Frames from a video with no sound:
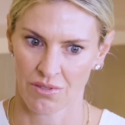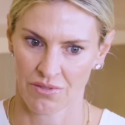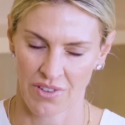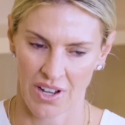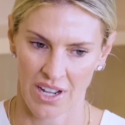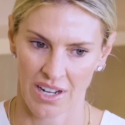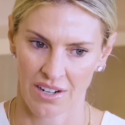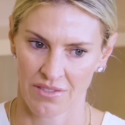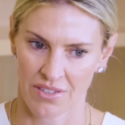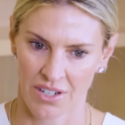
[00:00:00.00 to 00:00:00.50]
a
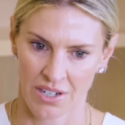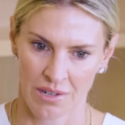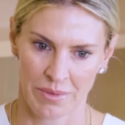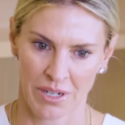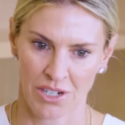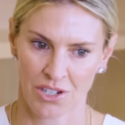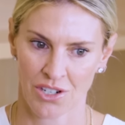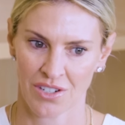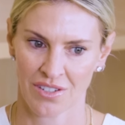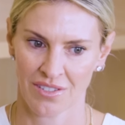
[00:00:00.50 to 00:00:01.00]
fire very
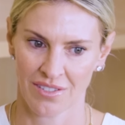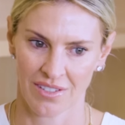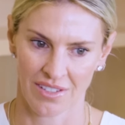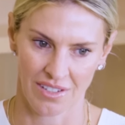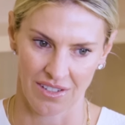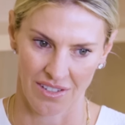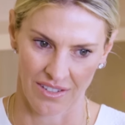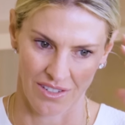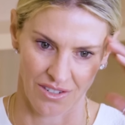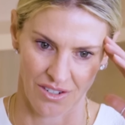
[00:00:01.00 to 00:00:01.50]
much.
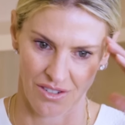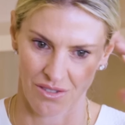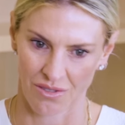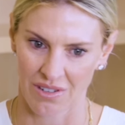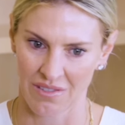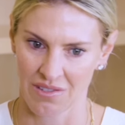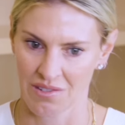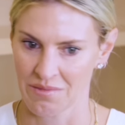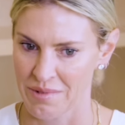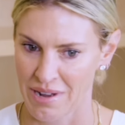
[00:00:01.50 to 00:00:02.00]
Your
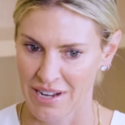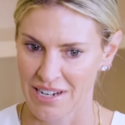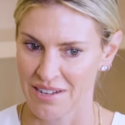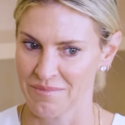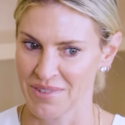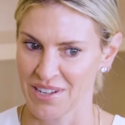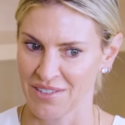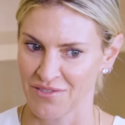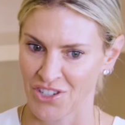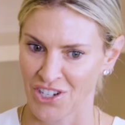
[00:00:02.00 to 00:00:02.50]
story reminded
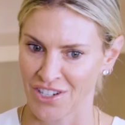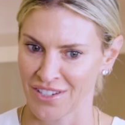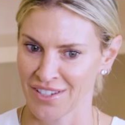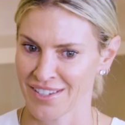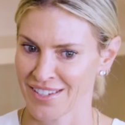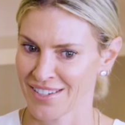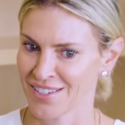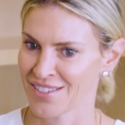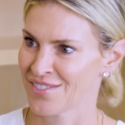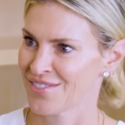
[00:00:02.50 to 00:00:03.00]
me of
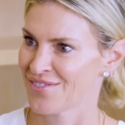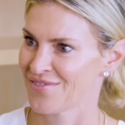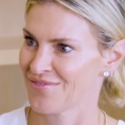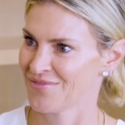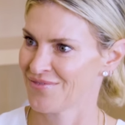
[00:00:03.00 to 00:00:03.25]
Jesus's